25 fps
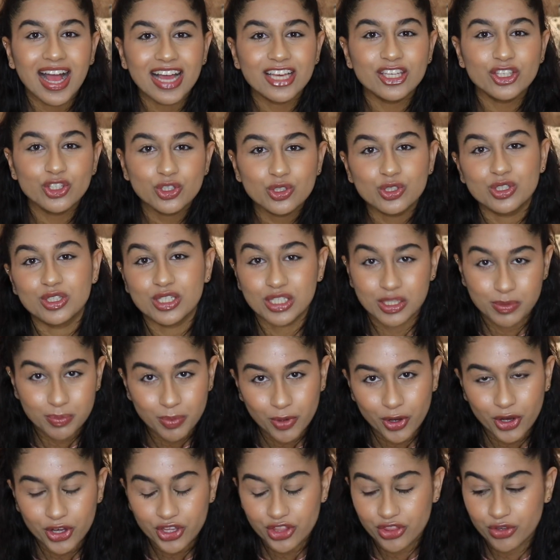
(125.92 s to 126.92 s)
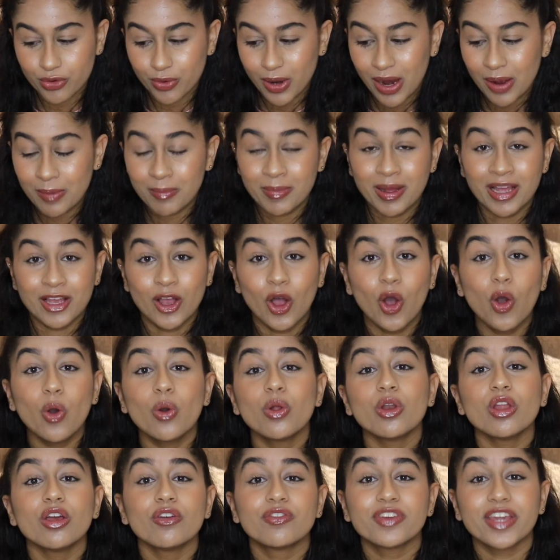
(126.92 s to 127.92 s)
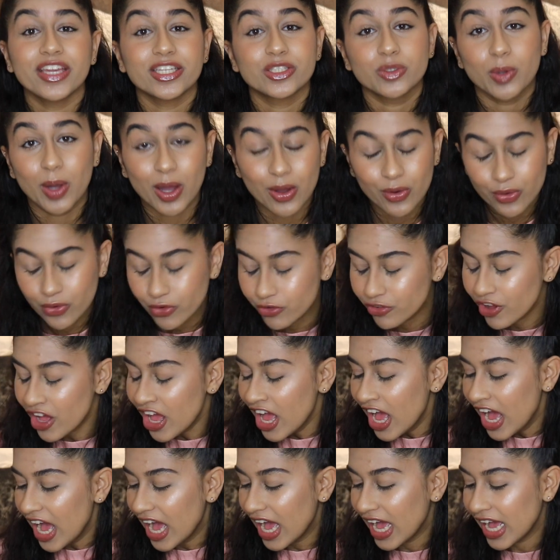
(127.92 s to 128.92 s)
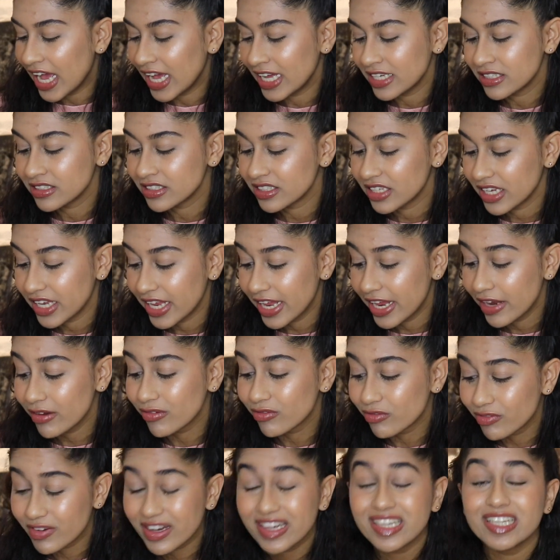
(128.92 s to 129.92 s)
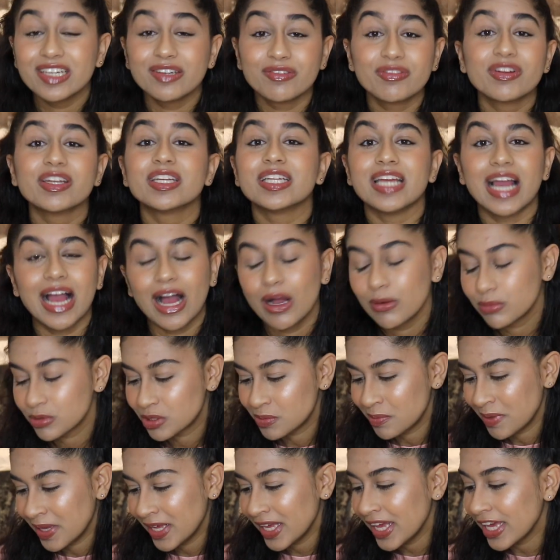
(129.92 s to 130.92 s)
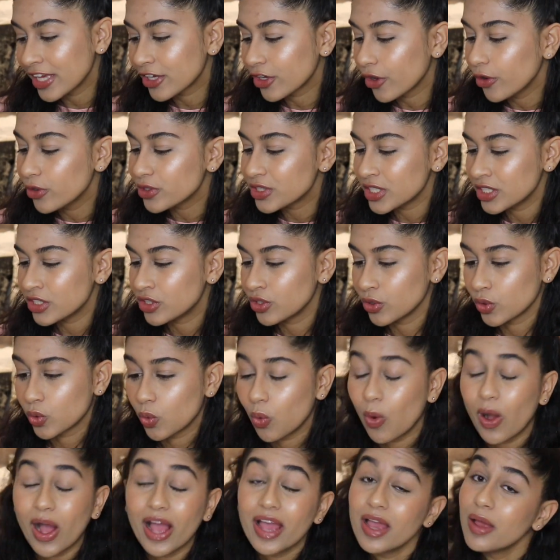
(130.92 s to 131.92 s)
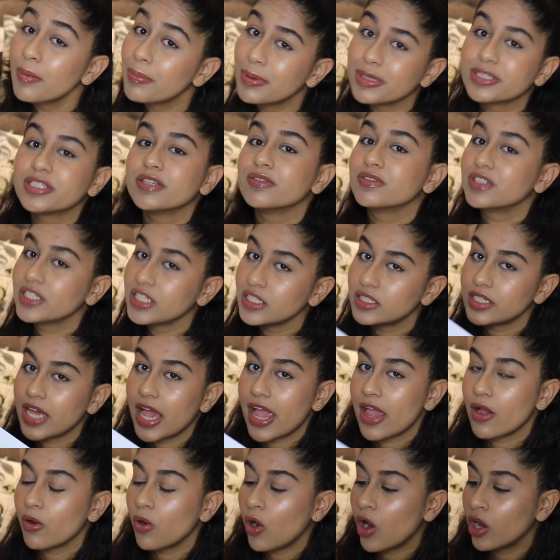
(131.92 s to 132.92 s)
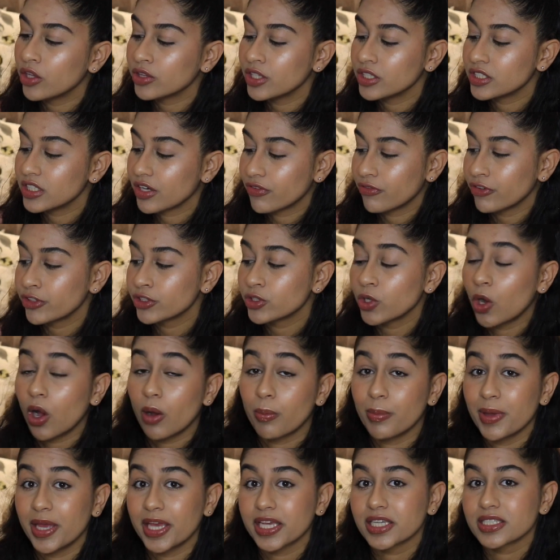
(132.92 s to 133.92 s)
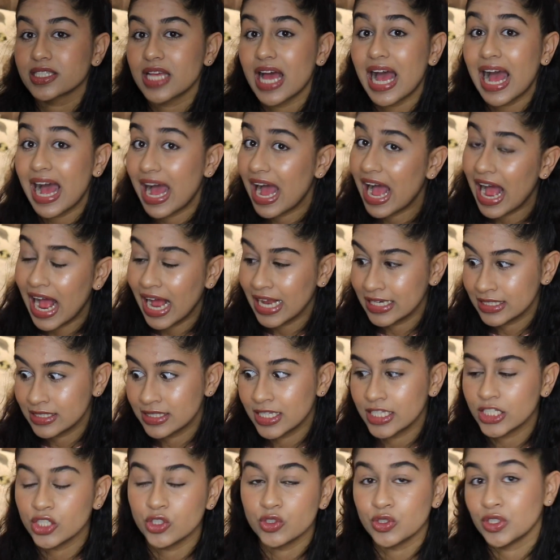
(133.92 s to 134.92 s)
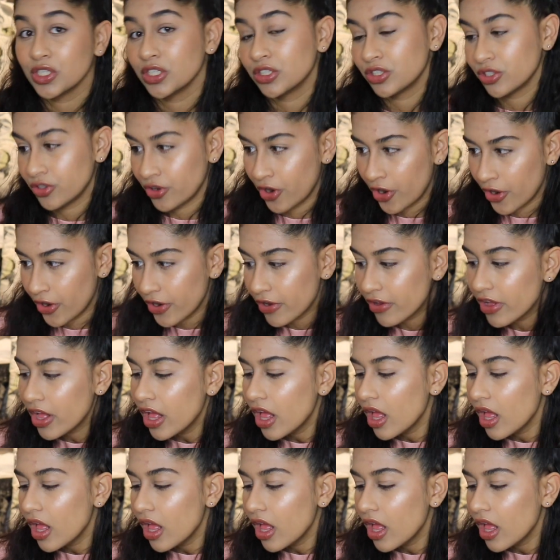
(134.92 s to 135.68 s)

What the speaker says: used this book throughout my whole of year 12 and it really helped me. It goes into quite a bit of detail on the different topics at hand that you need to know.